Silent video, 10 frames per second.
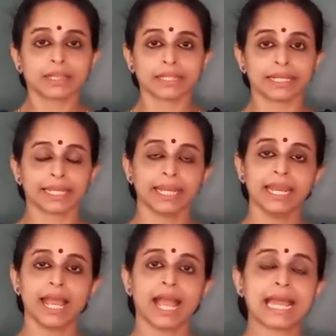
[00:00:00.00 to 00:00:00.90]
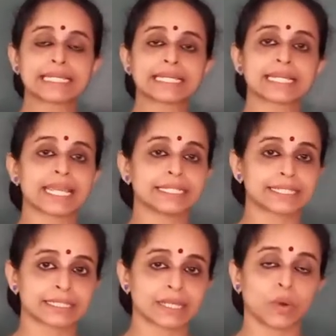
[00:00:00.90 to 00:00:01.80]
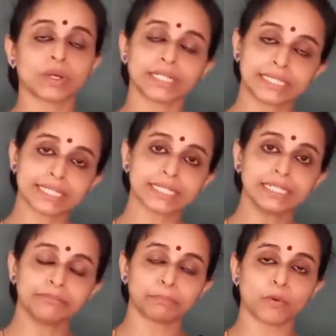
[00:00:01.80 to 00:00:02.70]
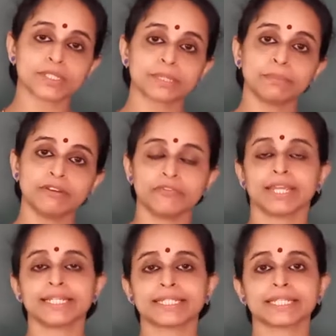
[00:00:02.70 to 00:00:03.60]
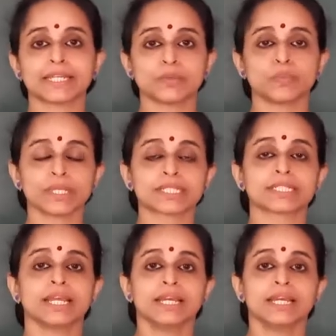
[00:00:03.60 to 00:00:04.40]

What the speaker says: the L and S, or it is the possible ways in which